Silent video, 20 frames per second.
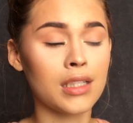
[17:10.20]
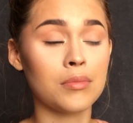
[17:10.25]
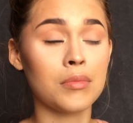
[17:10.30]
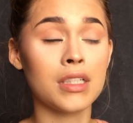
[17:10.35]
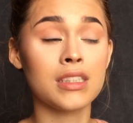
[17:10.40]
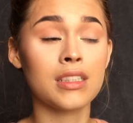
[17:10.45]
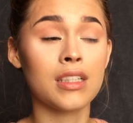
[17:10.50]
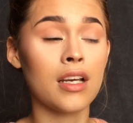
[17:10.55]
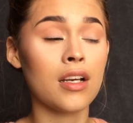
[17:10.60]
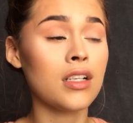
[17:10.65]

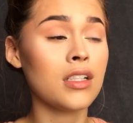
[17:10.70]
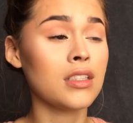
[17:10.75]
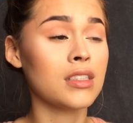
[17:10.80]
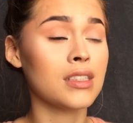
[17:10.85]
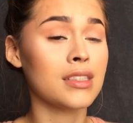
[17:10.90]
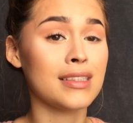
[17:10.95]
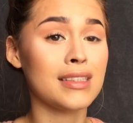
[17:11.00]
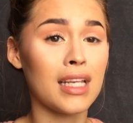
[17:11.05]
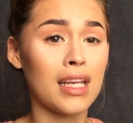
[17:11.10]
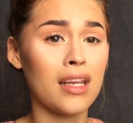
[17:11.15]
Mascara
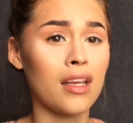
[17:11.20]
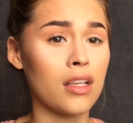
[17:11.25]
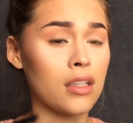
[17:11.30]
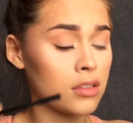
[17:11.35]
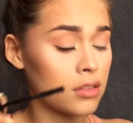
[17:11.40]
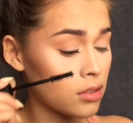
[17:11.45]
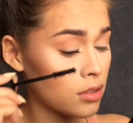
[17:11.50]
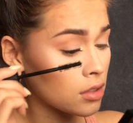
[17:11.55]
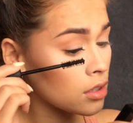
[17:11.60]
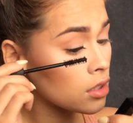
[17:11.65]

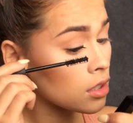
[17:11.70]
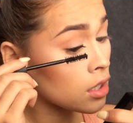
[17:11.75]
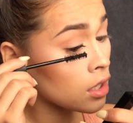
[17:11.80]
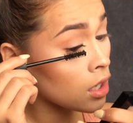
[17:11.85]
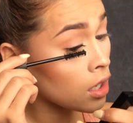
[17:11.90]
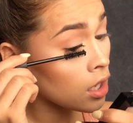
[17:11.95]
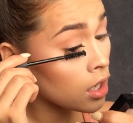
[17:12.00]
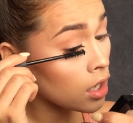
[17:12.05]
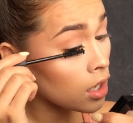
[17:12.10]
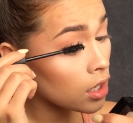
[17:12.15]
stinks.
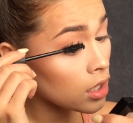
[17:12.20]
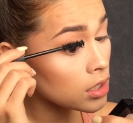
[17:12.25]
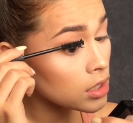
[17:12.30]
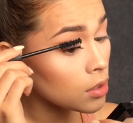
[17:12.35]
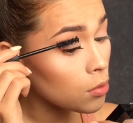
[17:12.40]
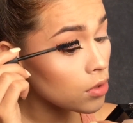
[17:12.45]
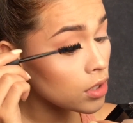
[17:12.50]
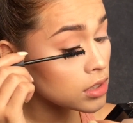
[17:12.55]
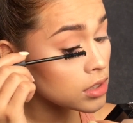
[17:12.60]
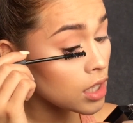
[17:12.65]

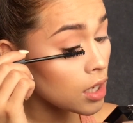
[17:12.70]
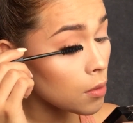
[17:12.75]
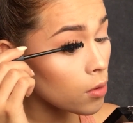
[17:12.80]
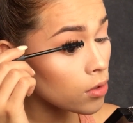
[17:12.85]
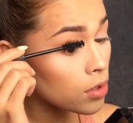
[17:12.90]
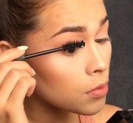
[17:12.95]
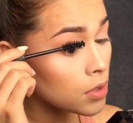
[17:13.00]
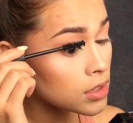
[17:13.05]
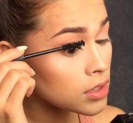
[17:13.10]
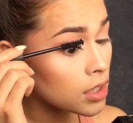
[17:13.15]
Someone needs to come
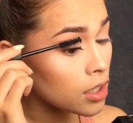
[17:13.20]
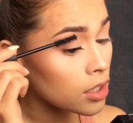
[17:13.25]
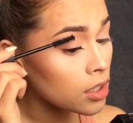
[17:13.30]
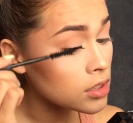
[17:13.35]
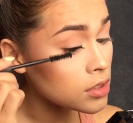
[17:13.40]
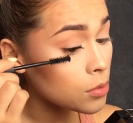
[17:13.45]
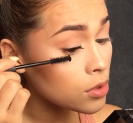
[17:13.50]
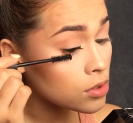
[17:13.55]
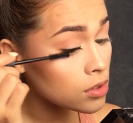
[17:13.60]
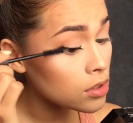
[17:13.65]
up with a
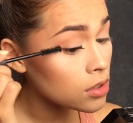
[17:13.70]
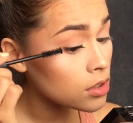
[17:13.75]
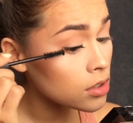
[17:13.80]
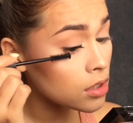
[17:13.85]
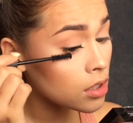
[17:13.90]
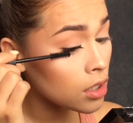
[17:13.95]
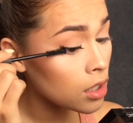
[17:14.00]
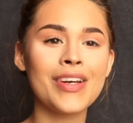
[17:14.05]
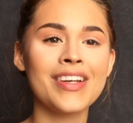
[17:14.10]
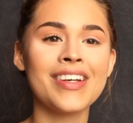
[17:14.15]
mascara that smells
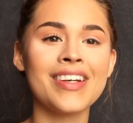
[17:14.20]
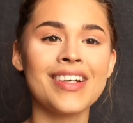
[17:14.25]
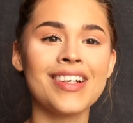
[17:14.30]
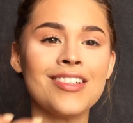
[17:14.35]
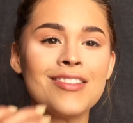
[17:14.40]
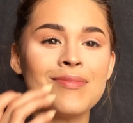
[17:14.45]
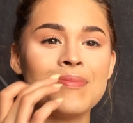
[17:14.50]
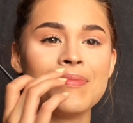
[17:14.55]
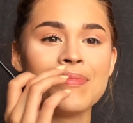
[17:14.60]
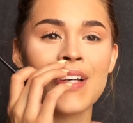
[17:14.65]
good. I'm
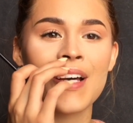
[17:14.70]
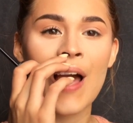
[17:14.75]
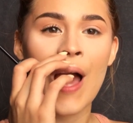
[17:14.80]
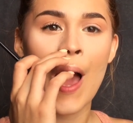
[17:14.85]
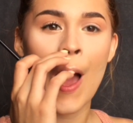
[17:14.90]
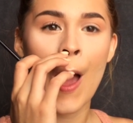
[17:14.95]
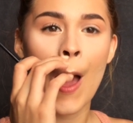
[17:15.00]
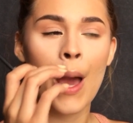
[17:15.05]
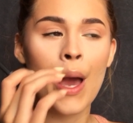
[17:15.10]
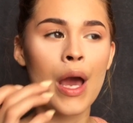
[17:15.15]
gonna
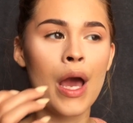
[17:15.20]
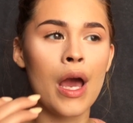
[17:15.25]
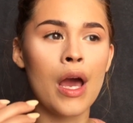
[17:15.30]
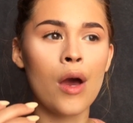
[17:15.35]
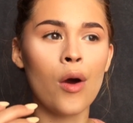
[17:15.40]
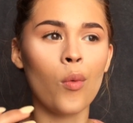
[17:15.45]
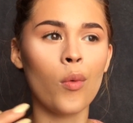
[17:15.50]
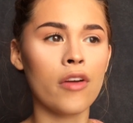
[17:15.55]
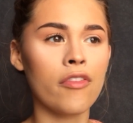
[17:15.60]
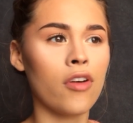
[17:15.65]

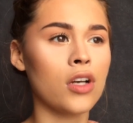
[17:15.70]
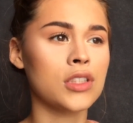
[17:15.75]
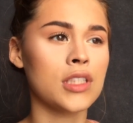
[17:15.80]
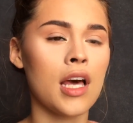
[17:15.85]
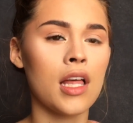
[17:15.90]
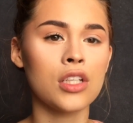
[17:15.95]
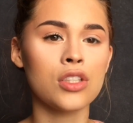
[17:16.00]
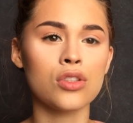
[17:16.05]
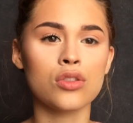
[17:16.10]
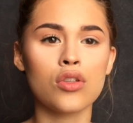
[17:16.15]
wear false
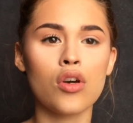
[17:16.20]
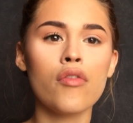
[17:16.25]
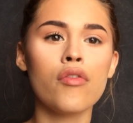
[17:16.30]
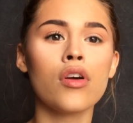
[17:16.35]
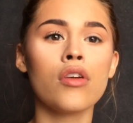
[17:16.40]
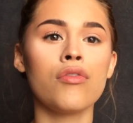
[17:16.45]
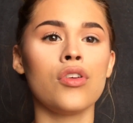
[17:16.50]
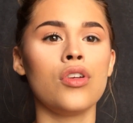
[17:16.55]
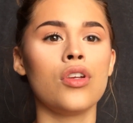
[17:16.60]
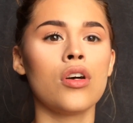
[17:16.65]
eyelashes. Go
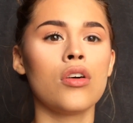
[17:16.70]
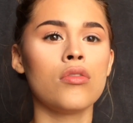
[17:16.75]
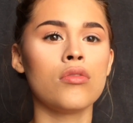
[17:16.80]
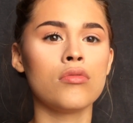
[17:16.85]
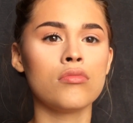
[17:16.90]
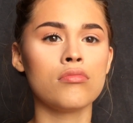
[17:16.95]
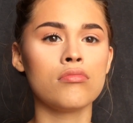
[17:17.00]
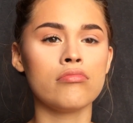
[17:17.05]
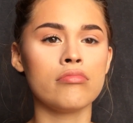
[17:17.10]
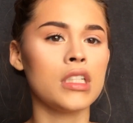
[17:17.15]
for it if you
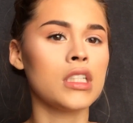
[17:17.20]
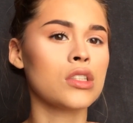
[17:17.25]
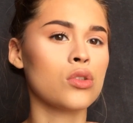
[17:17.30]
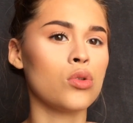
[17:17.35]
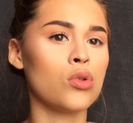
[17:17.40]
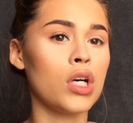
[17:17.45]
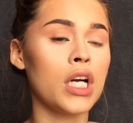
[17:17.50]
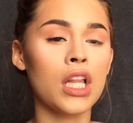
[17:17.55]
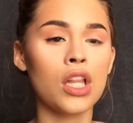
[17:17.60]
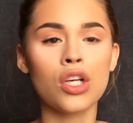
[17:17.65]
don't. That's
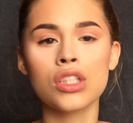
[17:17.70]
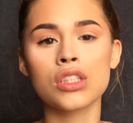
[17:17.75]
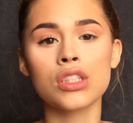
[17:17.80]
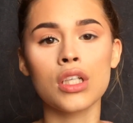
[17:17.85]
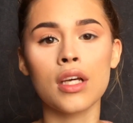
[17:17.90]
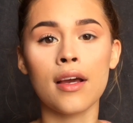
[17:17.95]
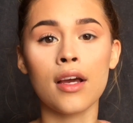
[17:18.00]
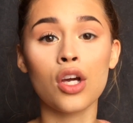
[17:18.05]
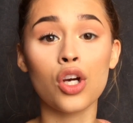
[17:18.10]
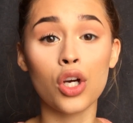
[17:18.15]
cool. It looks
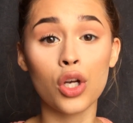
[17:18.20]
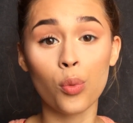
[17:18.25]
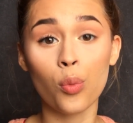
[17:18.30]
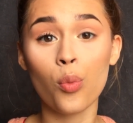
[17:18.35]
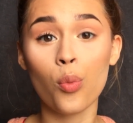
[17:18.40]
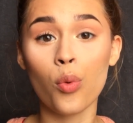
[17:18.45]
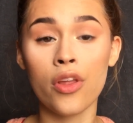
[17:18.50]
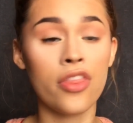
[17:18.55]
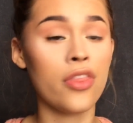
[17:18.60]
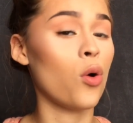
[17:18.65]
good
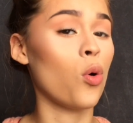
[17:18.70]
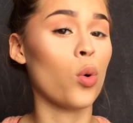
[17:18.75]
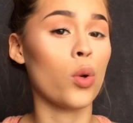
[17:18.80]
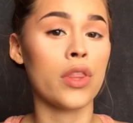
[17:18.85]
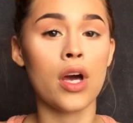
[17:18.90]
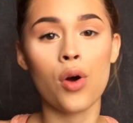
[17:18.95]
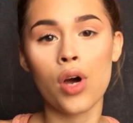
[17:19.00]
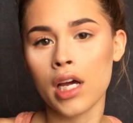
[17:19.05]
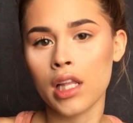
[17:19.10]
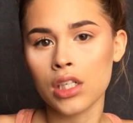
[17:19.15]
with or
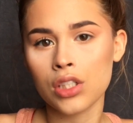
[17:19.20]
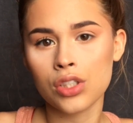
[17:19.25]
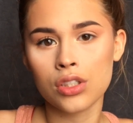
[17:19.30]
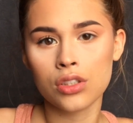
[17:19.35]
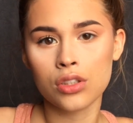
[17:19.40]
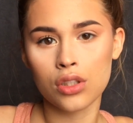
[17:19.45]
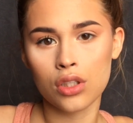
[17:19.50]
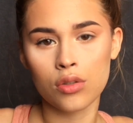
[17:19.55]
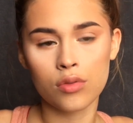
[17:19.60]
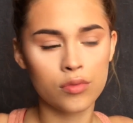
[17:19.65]
without
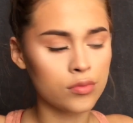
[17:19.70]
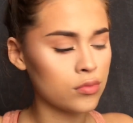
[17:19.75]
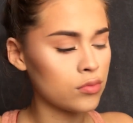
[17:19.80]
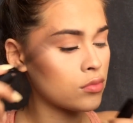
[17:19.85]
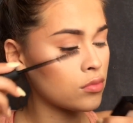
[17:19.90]
eyelashes, so